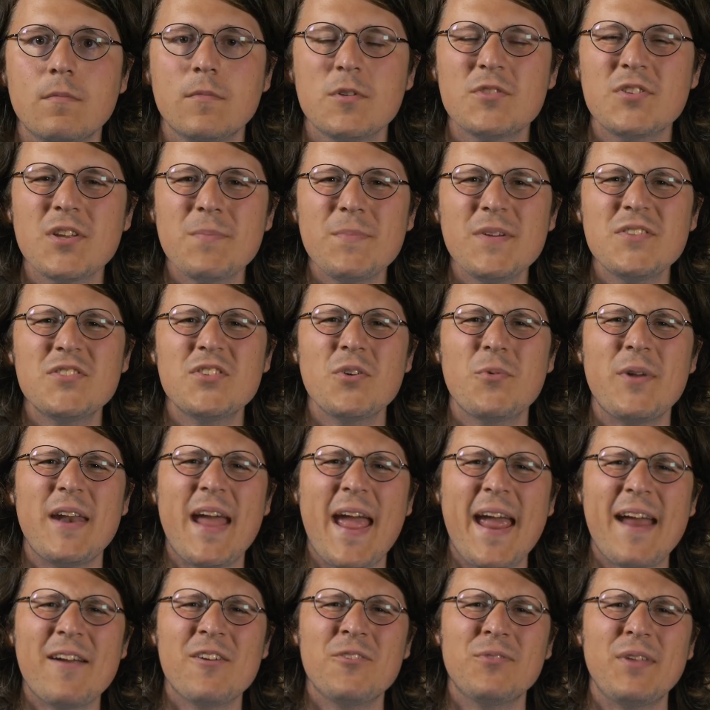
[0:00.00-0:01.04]
There's something so
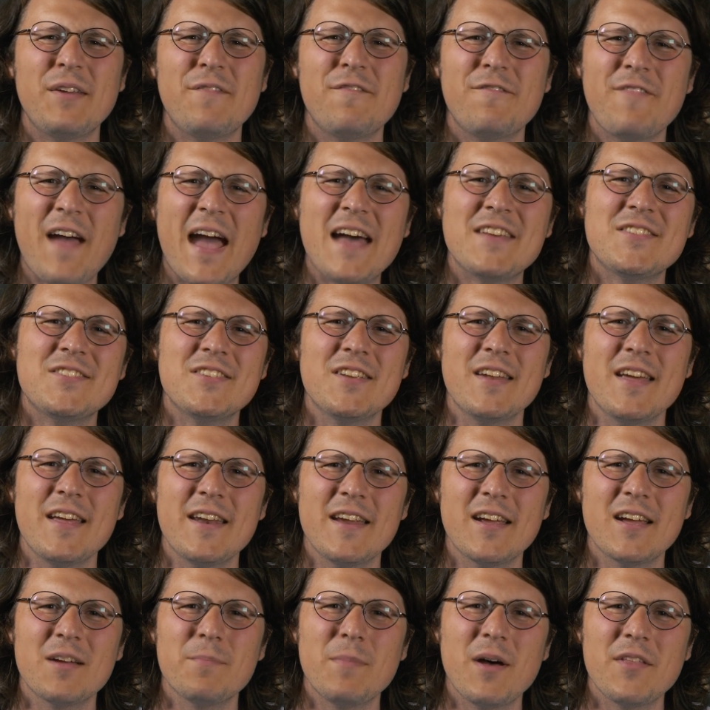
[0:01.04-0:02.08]
inherently
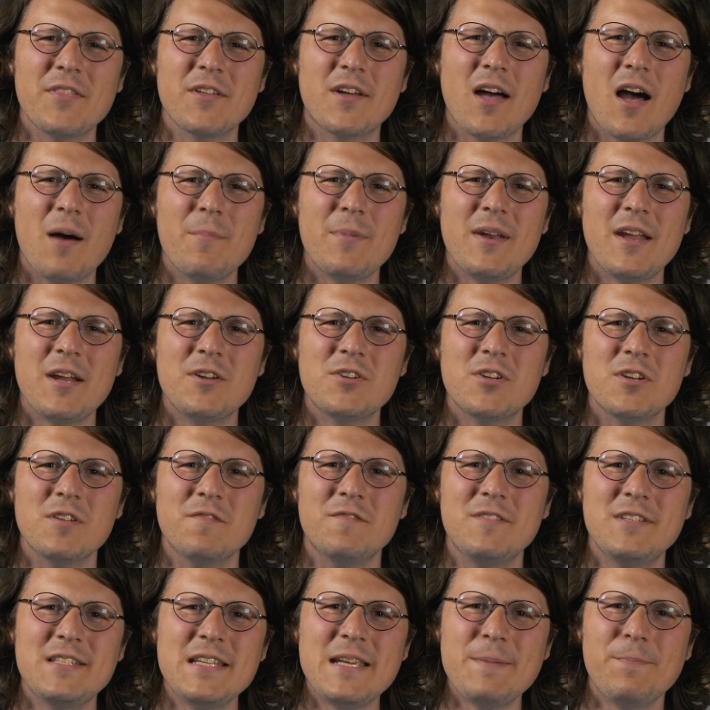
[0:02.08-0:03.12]
fascinating about the combination
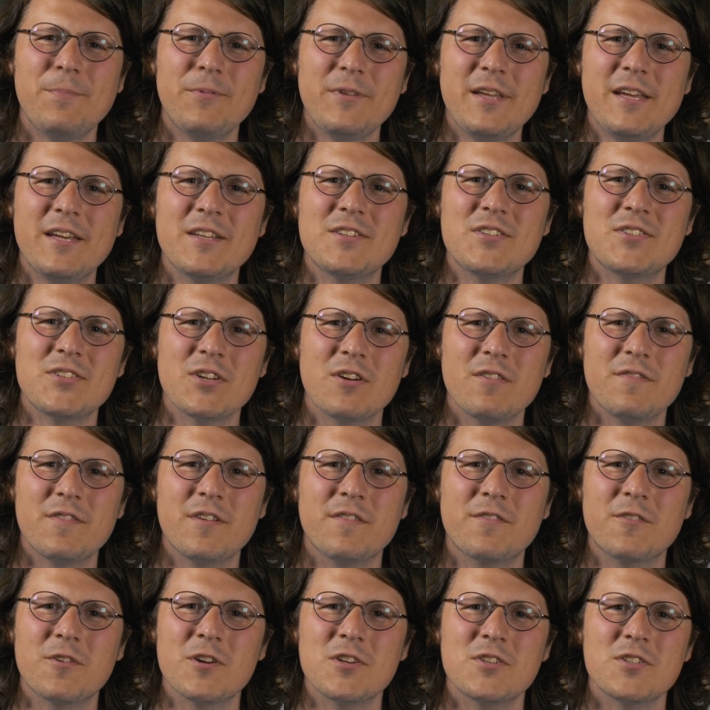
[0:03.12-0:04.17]
of deeply
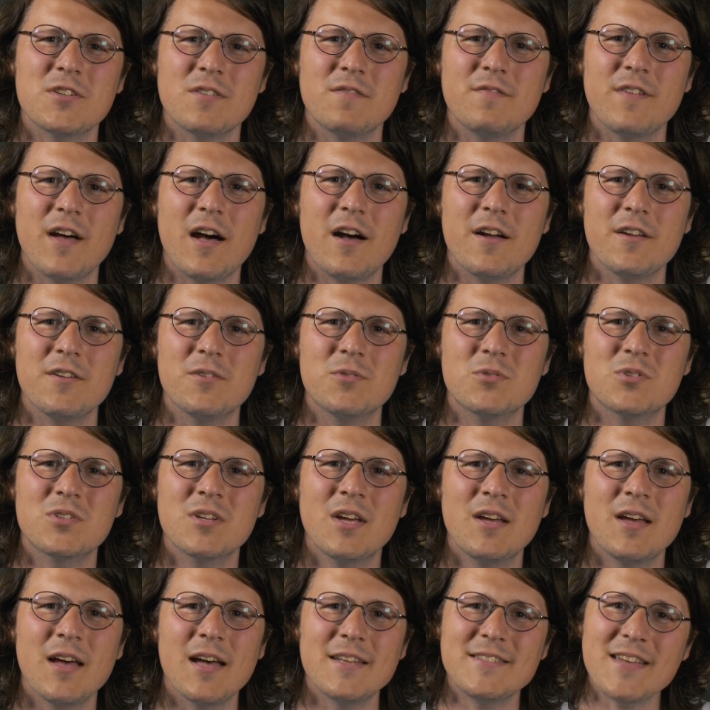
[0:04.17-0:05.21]
conservative Christian values,
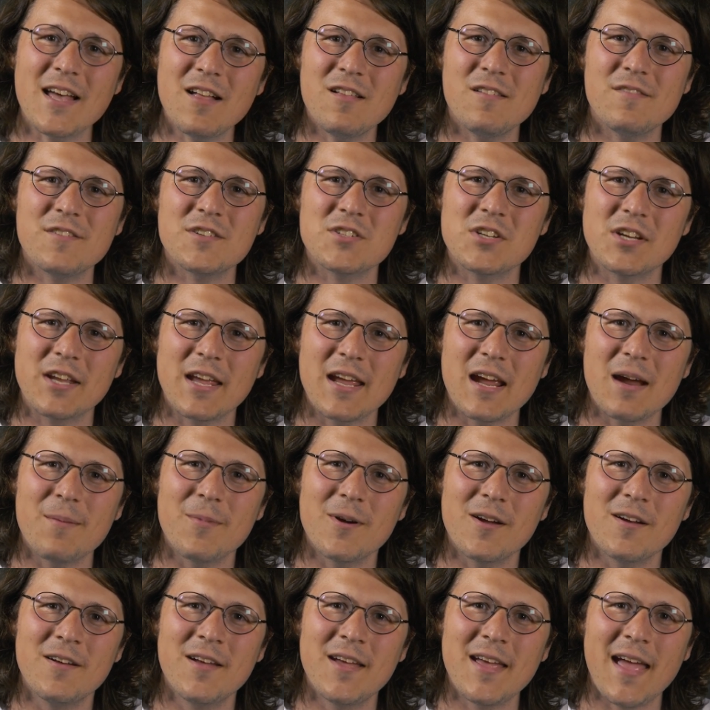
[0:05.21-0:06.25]
a television
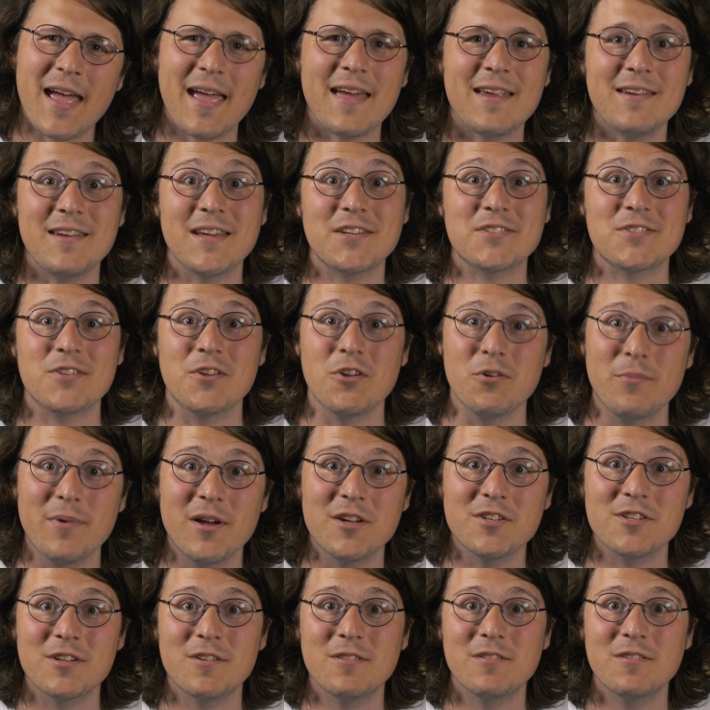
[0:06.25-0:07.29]
camera, and next to no
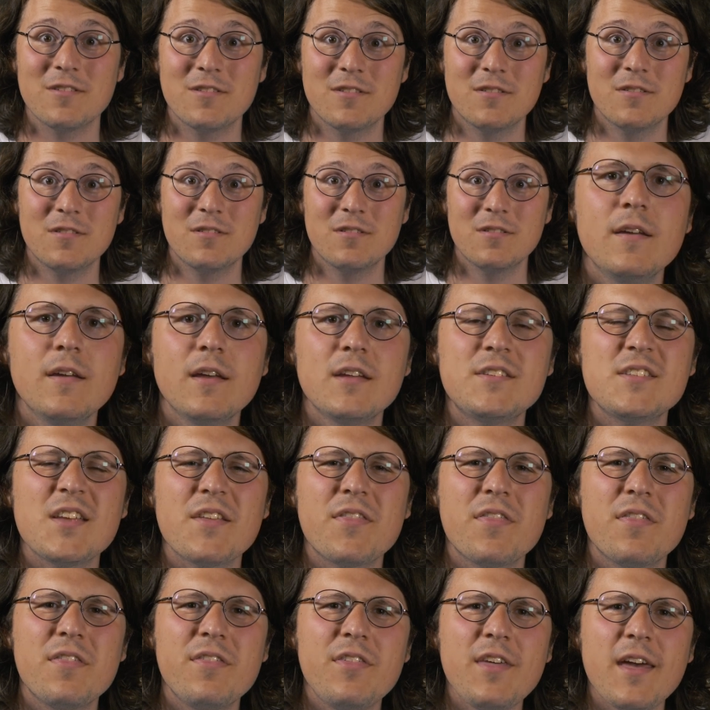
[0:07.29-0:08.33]
budget. It's a
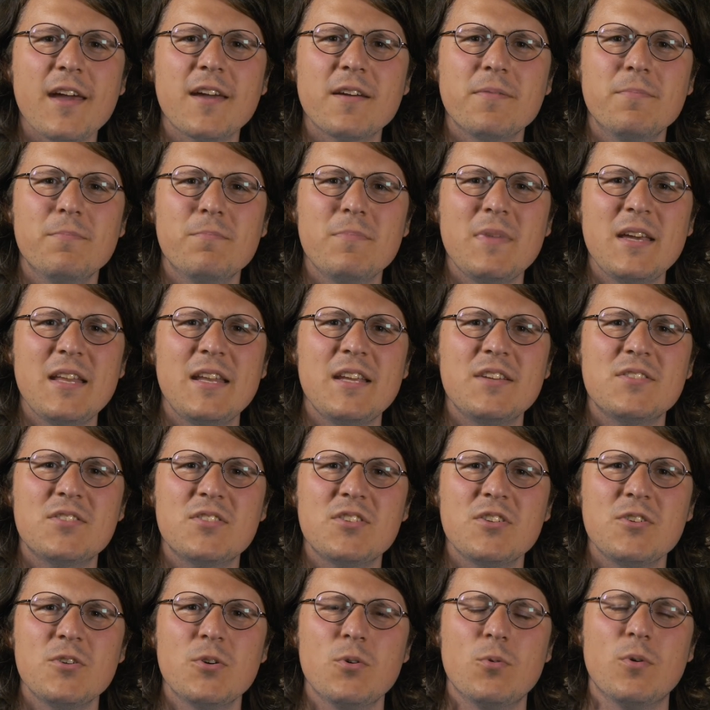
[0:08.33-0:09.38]
thick, meaty
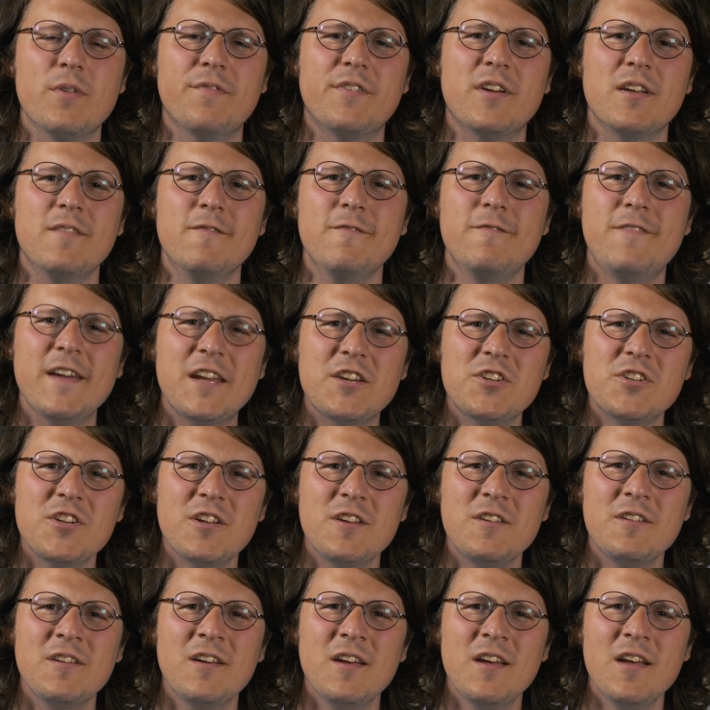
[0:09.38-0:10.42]
stew of
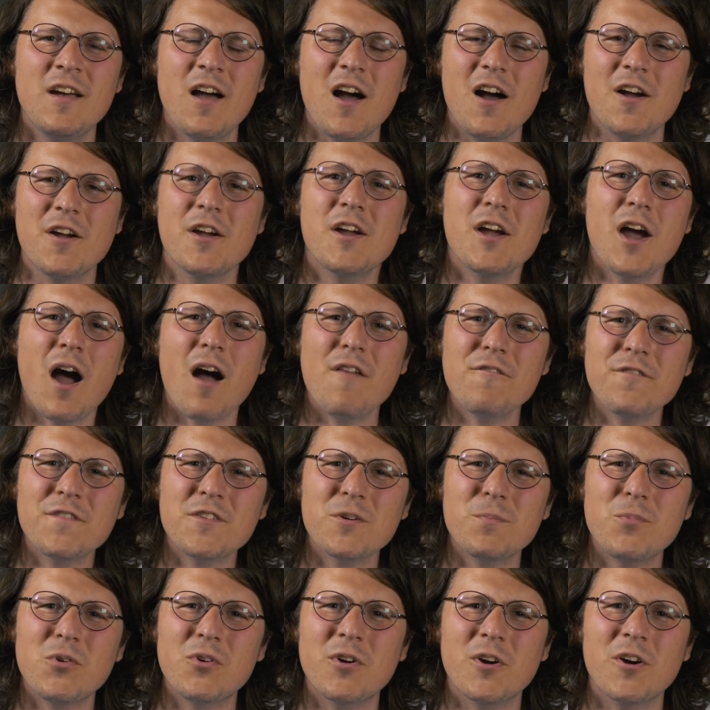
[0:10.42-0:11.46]
conviction,
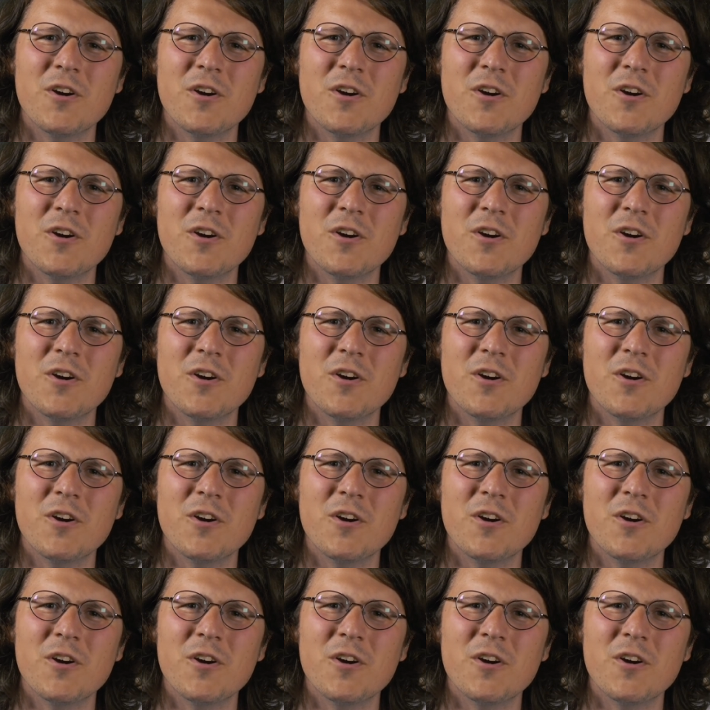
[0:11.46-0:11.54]
uncomfortable